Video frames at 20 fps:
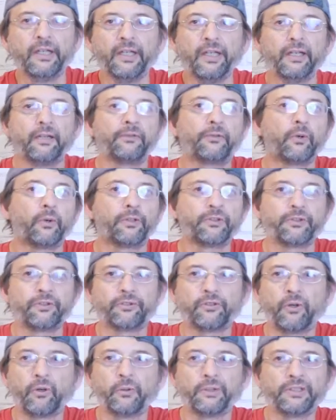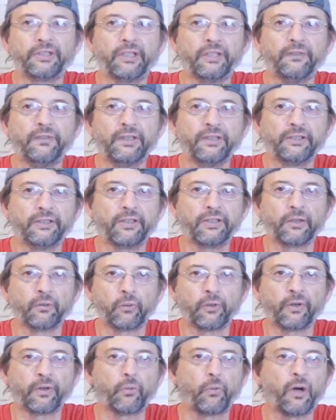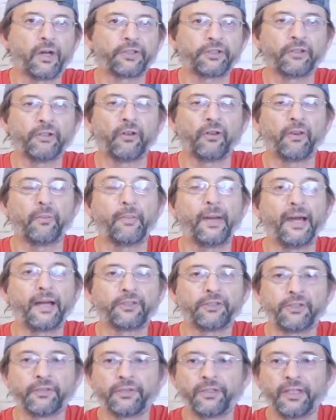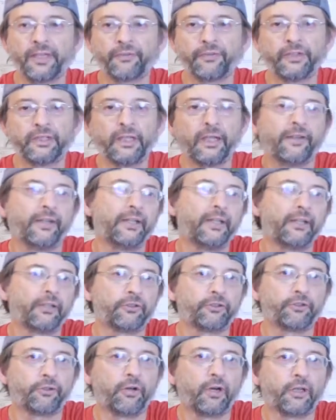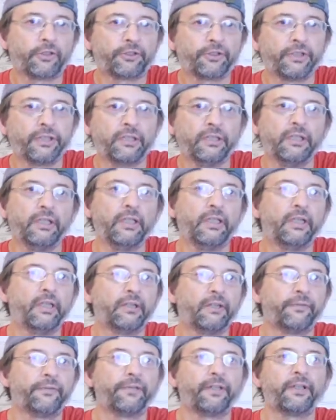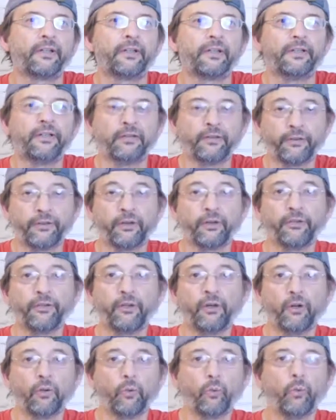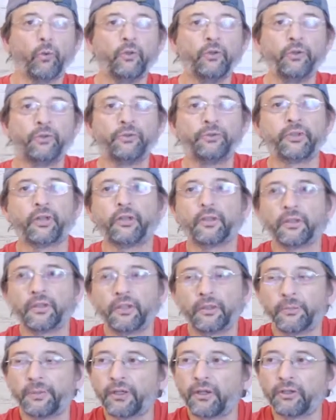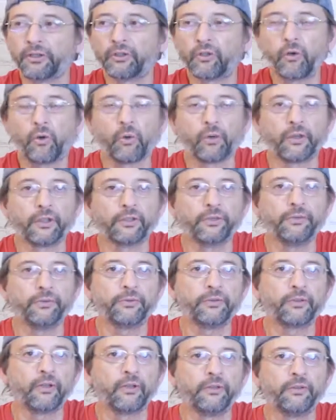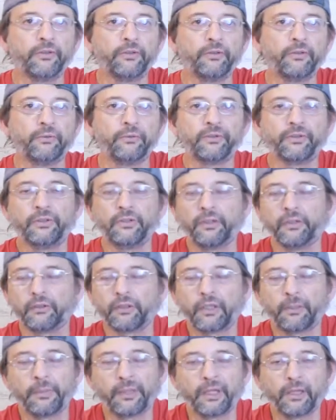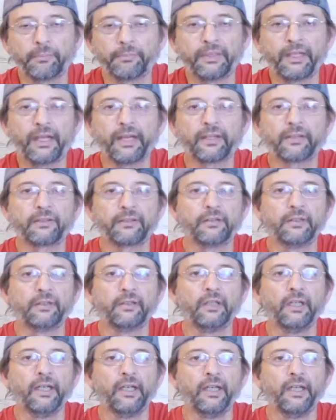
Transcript: And of course there's always TVs in there where they're watching all the matches, and every day they get a draw sheet to figure out, they'll know who's going to be on court and who's coming up next, and